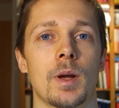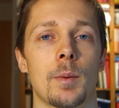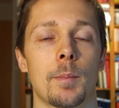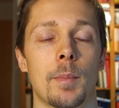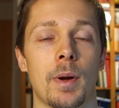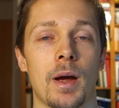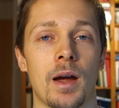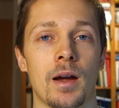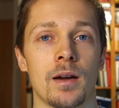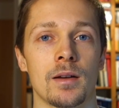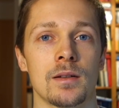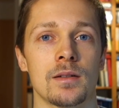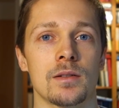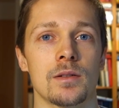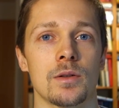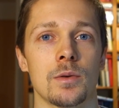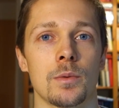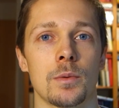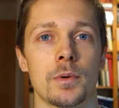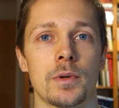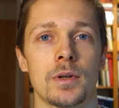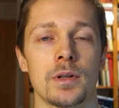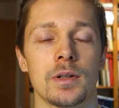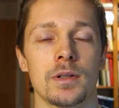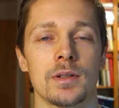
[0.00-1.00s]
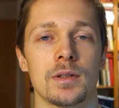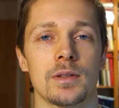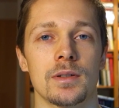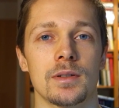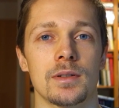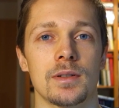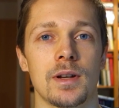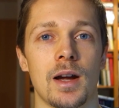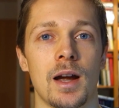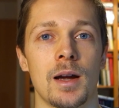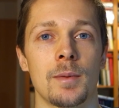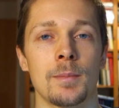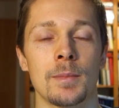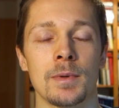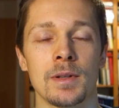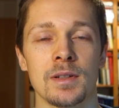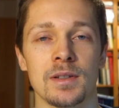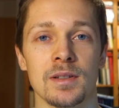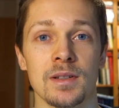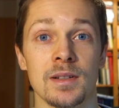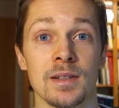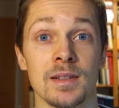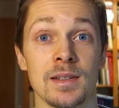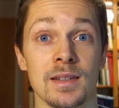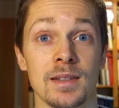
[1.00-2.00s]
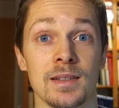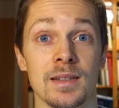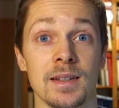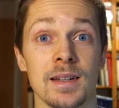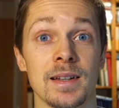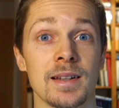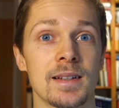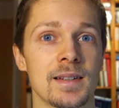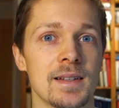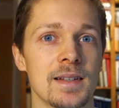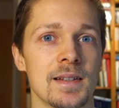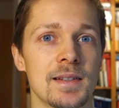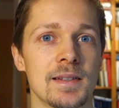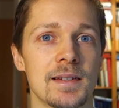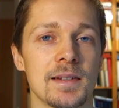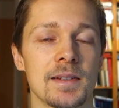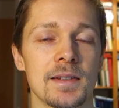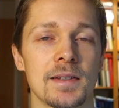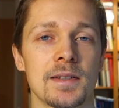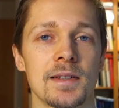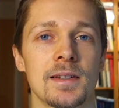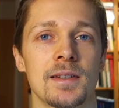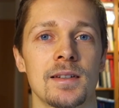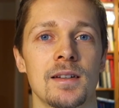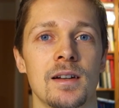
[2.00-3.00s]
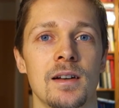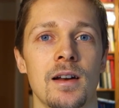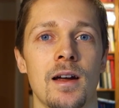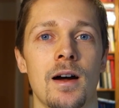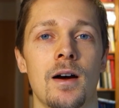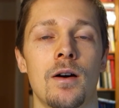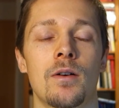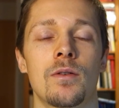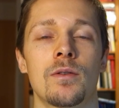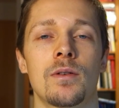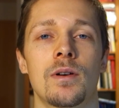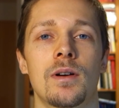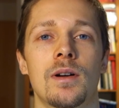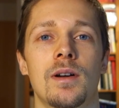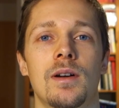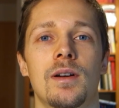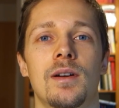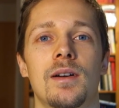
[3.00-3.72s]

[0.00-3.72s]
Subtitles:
path towards timelessness, existence in the now,